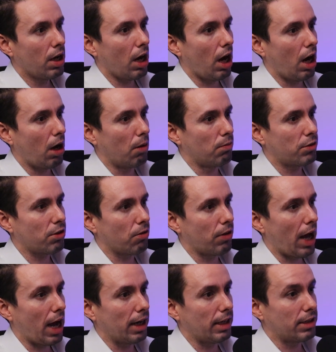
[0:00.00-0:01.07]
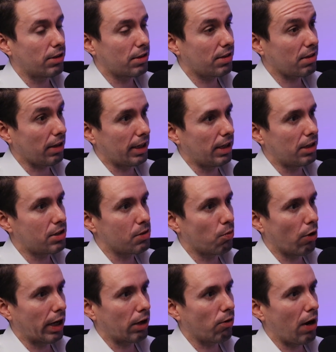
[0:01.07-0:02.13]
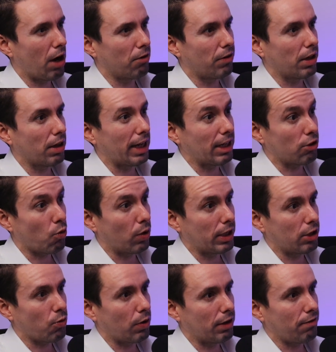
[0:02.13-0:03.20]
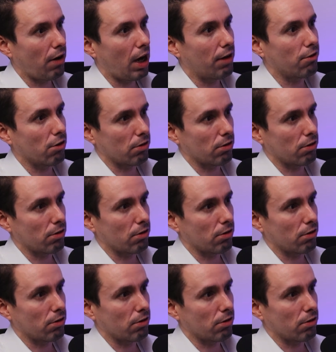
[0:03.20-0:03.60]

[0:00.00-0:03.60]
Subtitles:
So that is slated to break ground in late 2025,